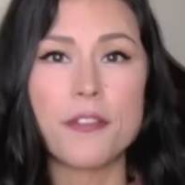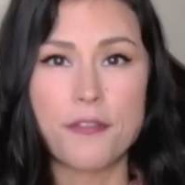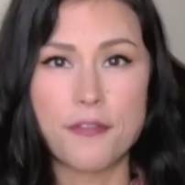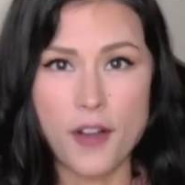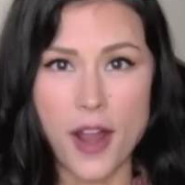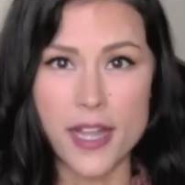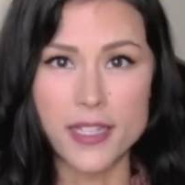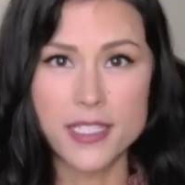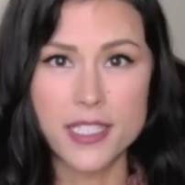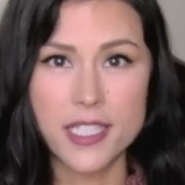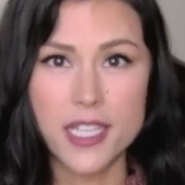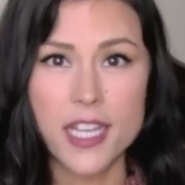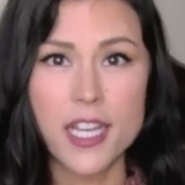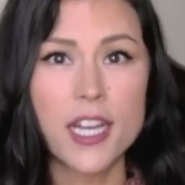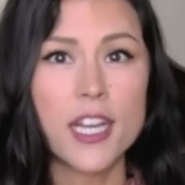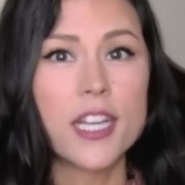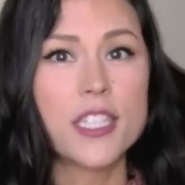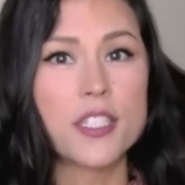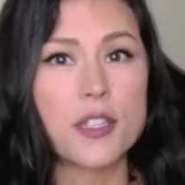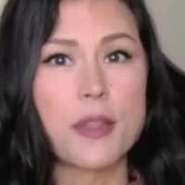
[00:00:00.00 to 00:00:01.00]
the front,
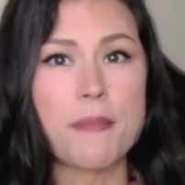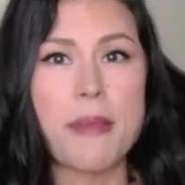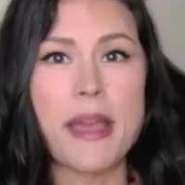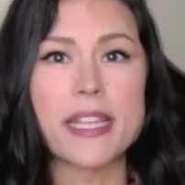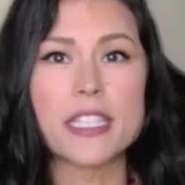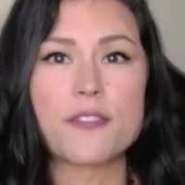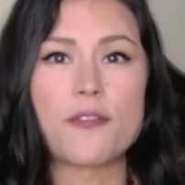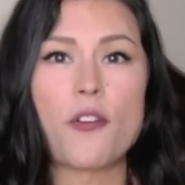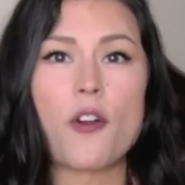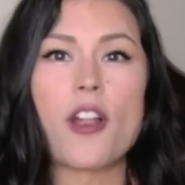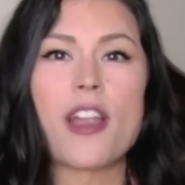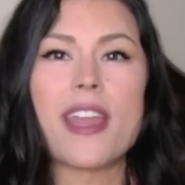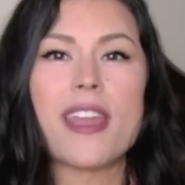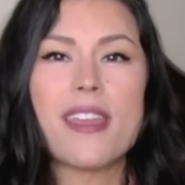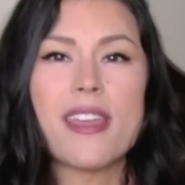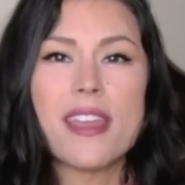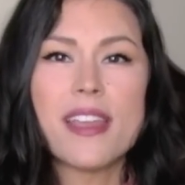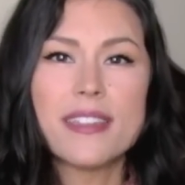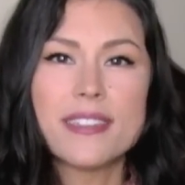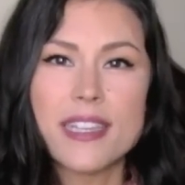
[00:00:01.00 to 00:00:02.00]
so that makes for
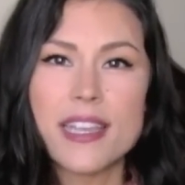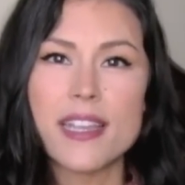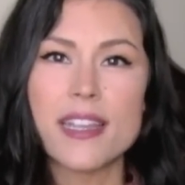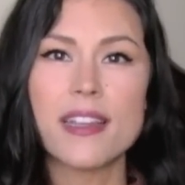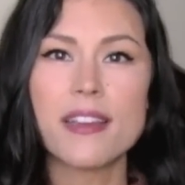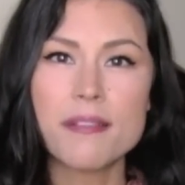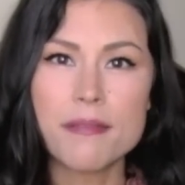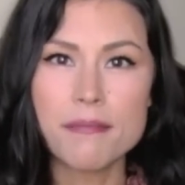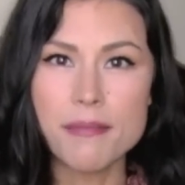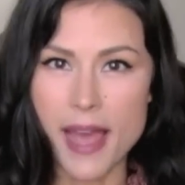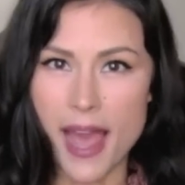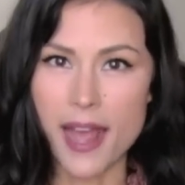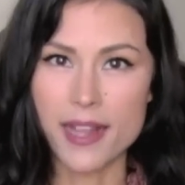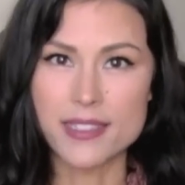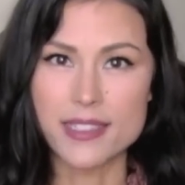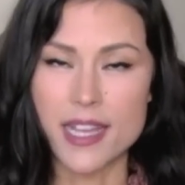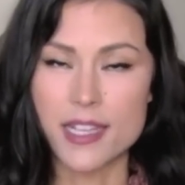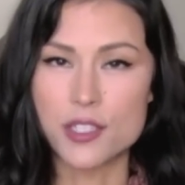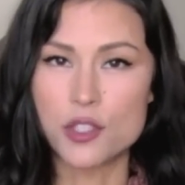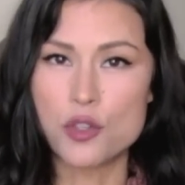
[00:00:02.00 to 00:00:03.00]
easy
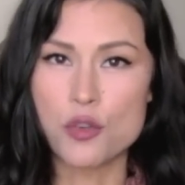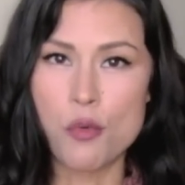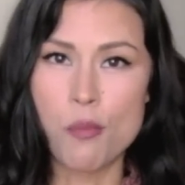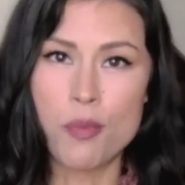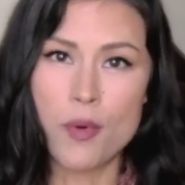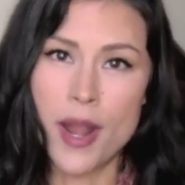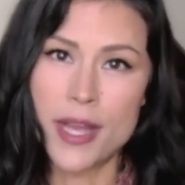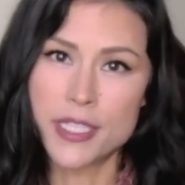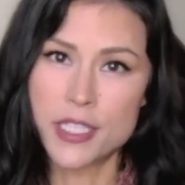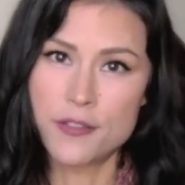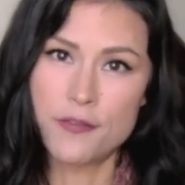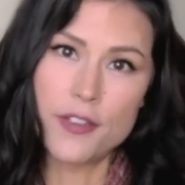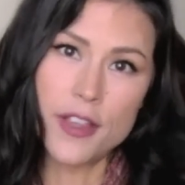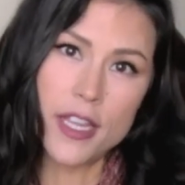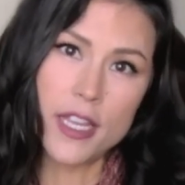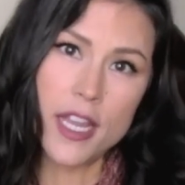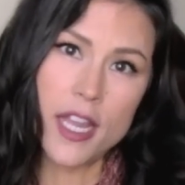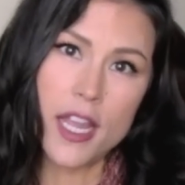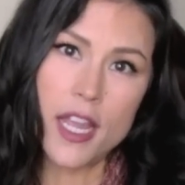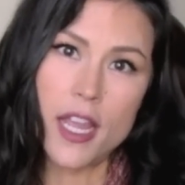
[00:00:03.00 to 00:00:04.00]
access to
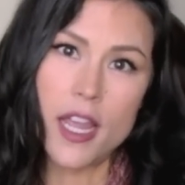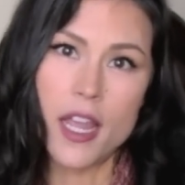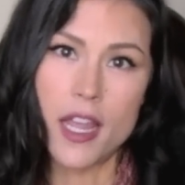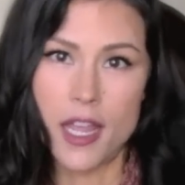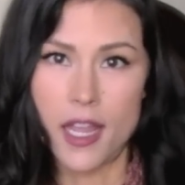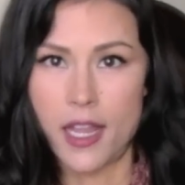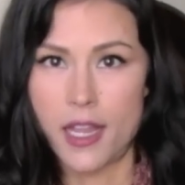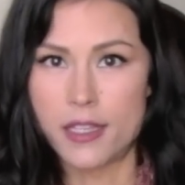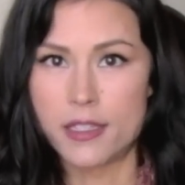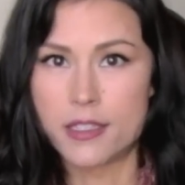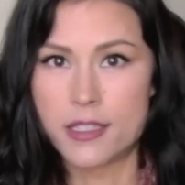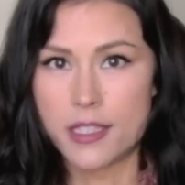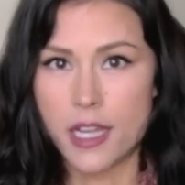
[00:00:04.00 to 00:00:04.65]
breastfeeding and